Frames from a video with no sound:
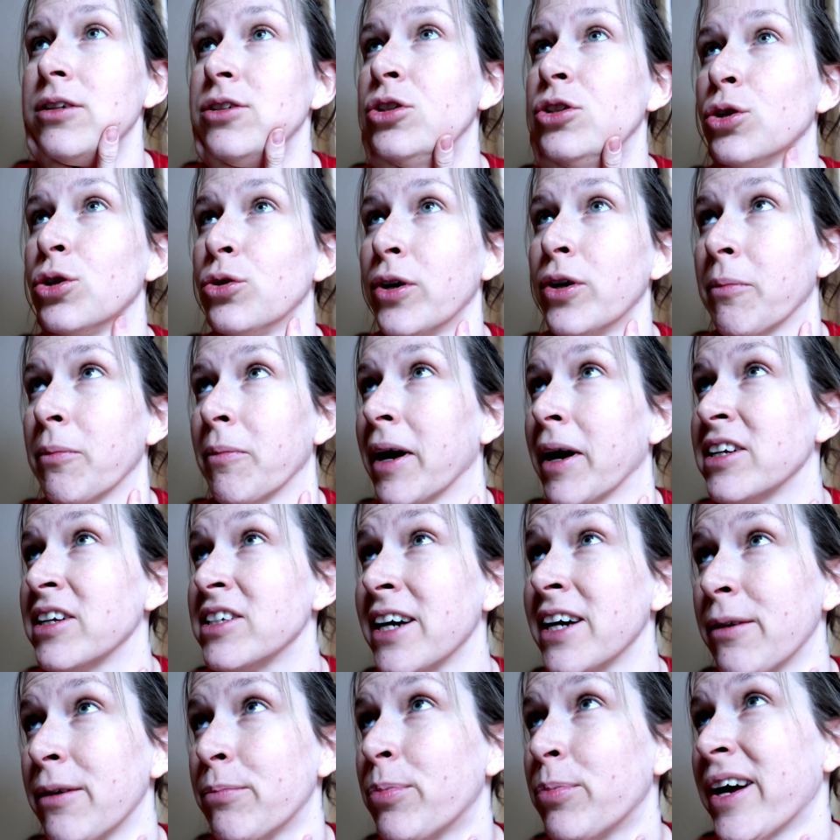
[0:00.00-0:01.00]
During my
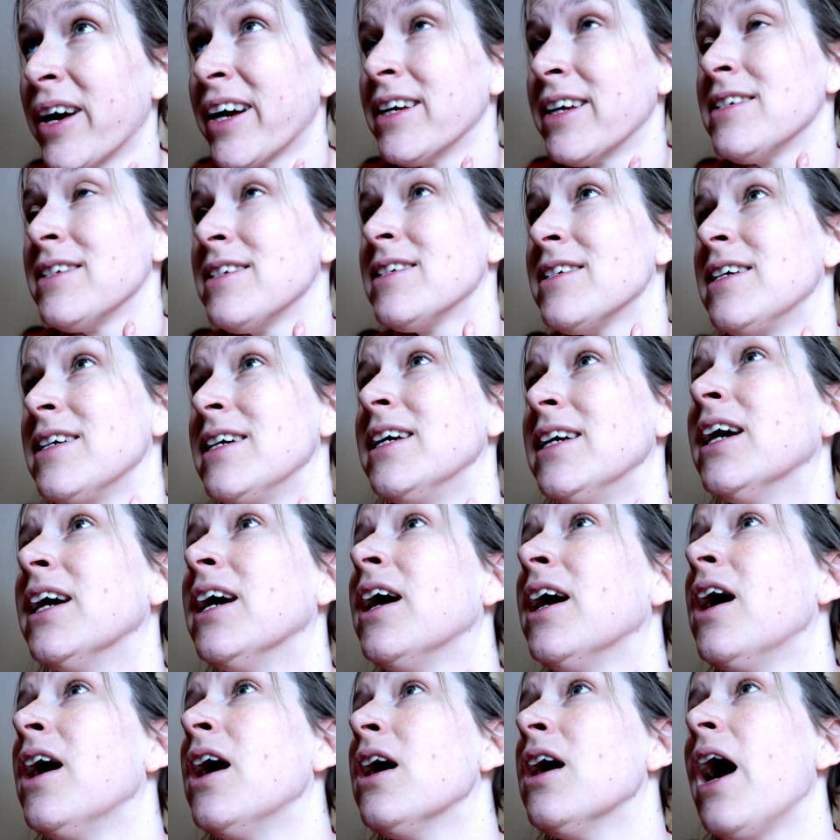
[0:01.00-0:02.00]
entire pregnancy,
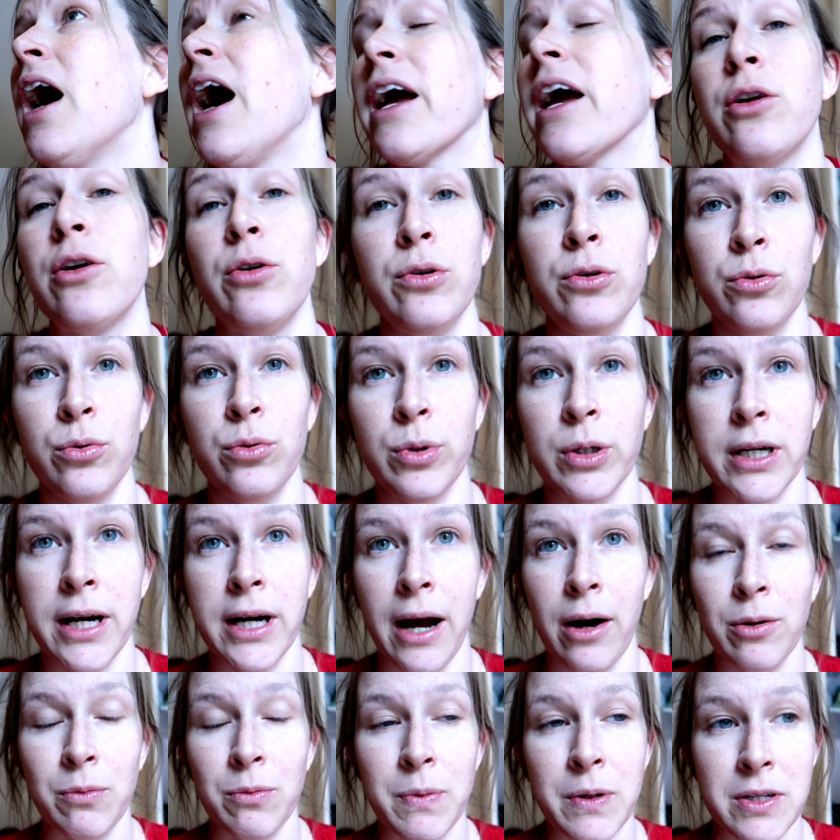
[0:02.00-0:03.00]
I couldn't work
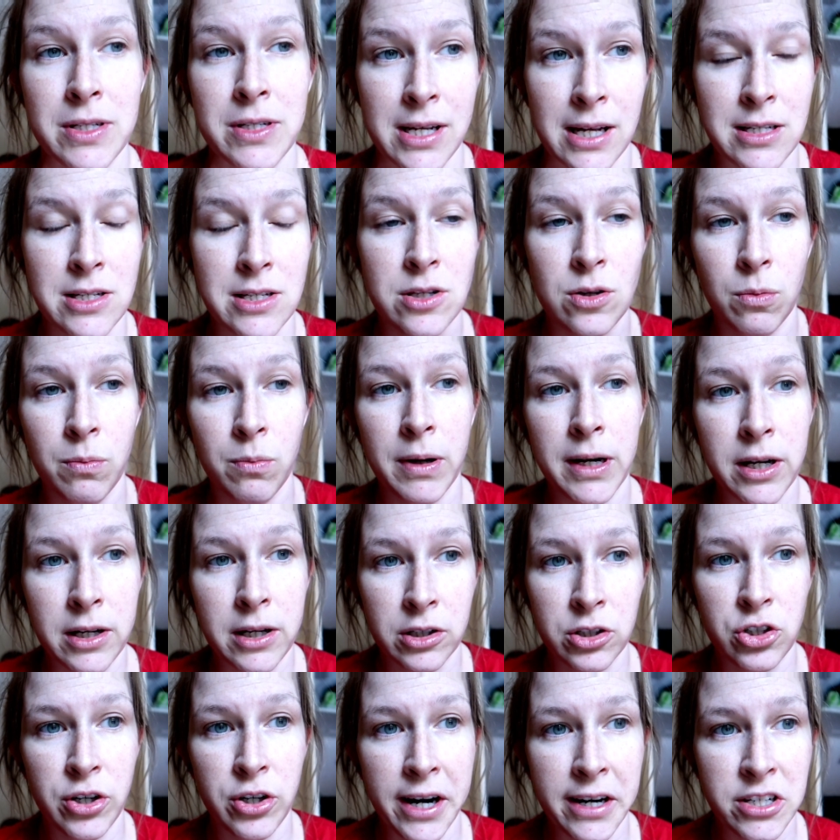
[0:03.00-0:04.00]
out because I had so many
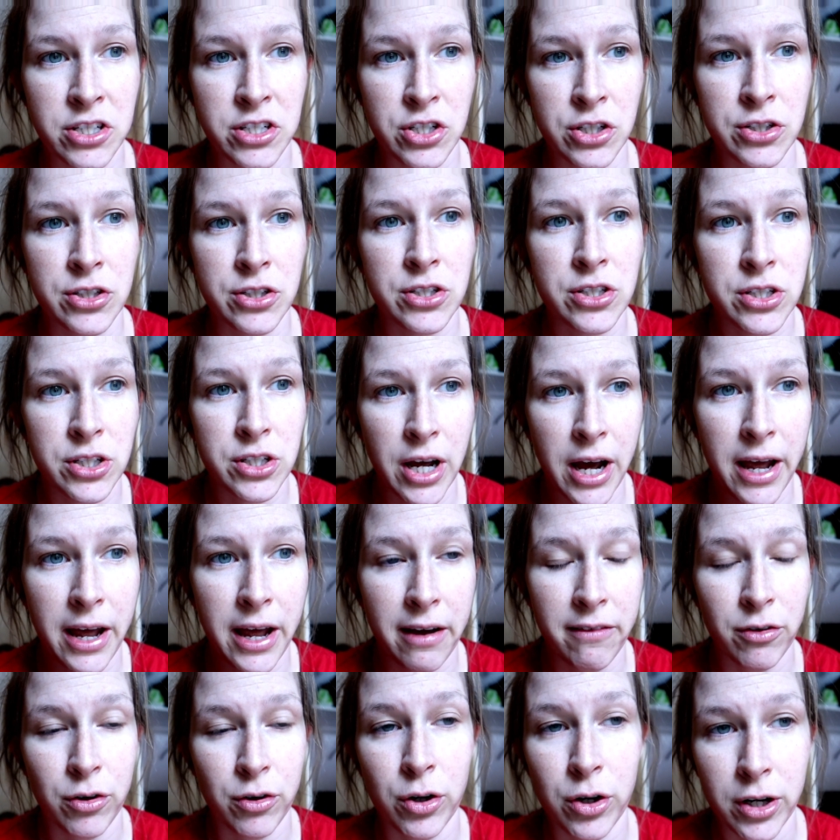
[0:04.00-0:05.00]
contractions. I
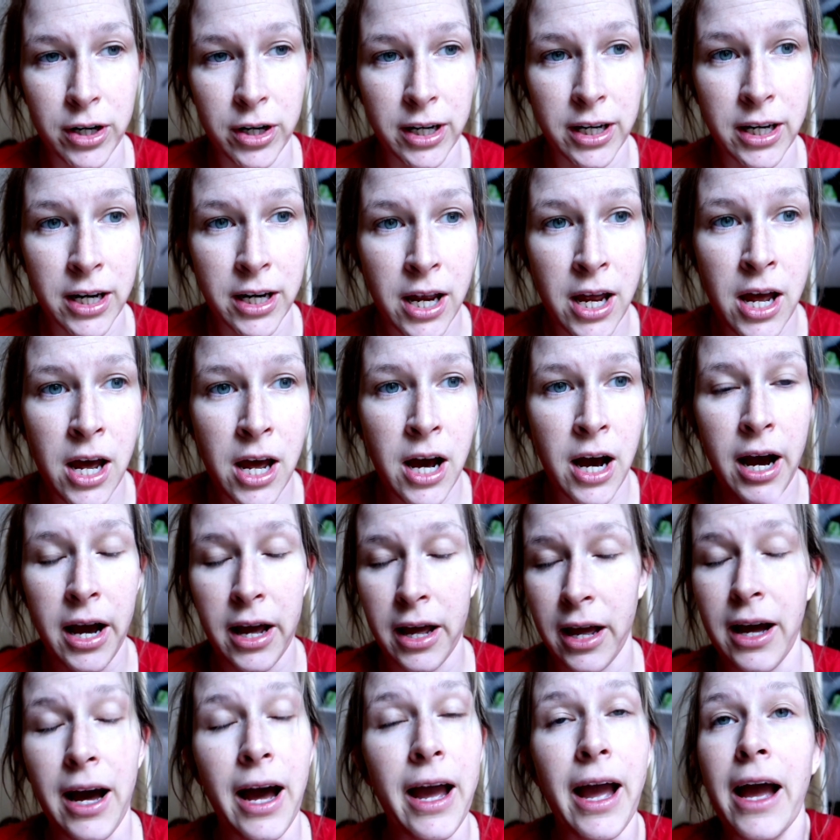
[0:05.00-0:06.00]
have hurting.
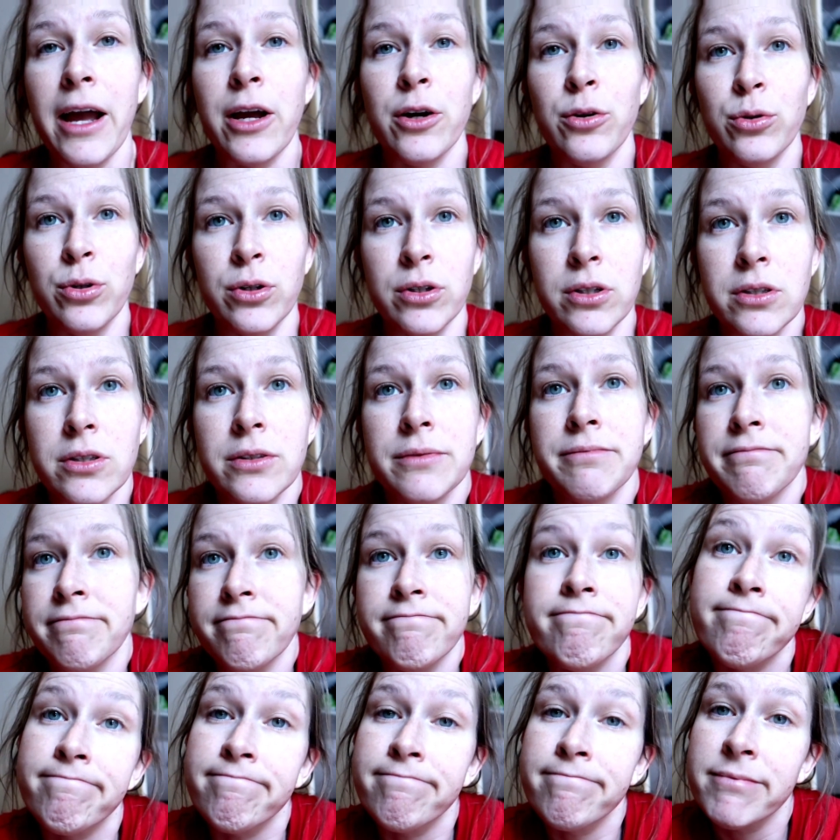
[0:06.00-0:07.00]
I couldn't.
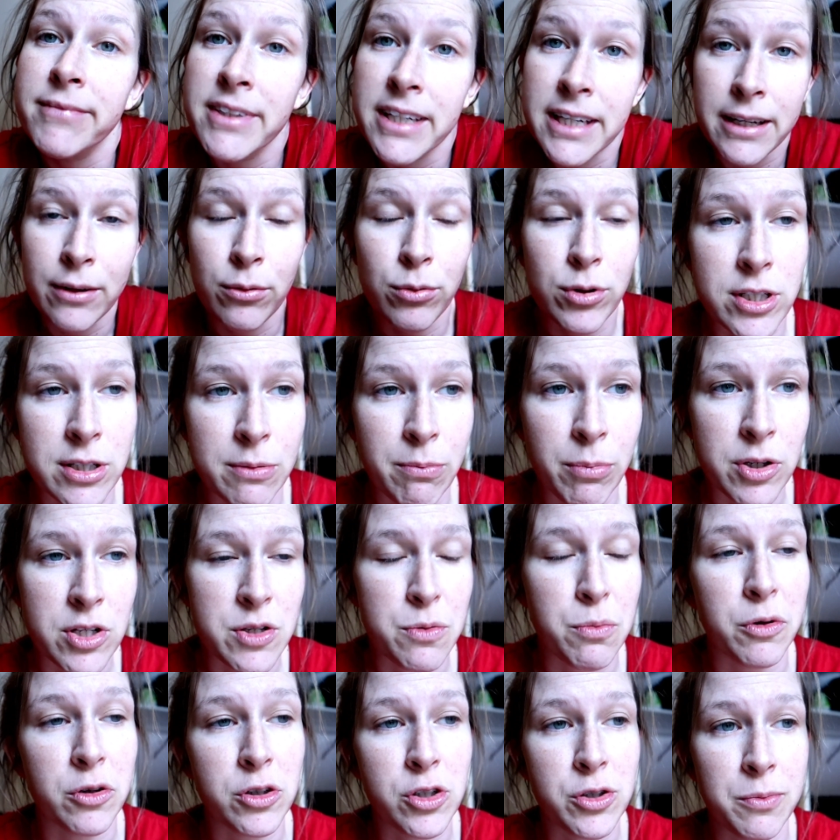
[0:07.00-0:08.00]
It was
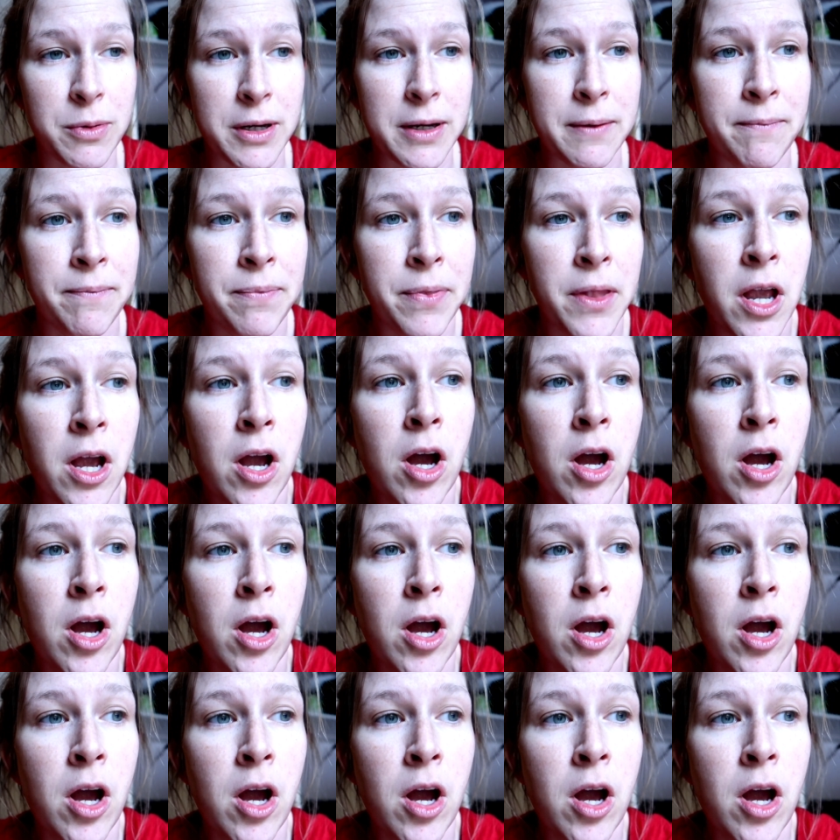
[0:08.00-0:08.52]
impossible to me.